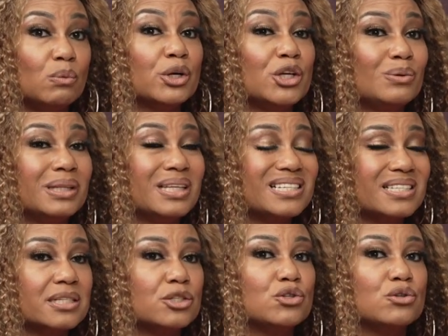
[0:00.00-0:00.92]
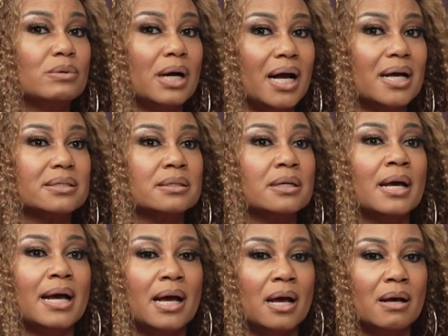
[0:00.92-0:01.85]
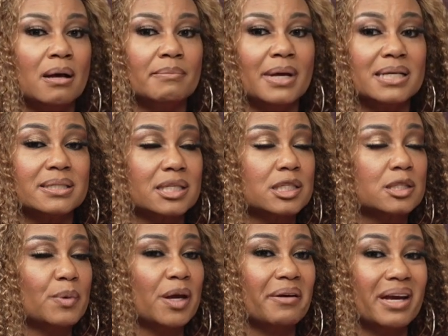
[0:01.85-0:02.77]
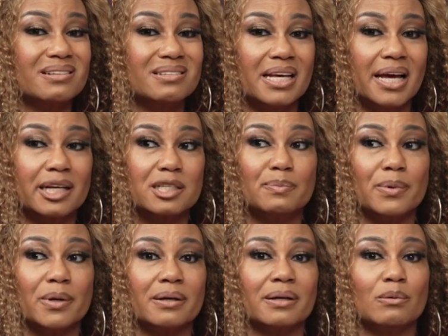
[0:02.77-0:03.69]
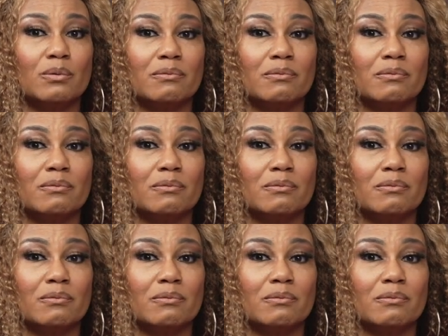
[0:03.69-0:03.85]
Will you listen to us as experienced expert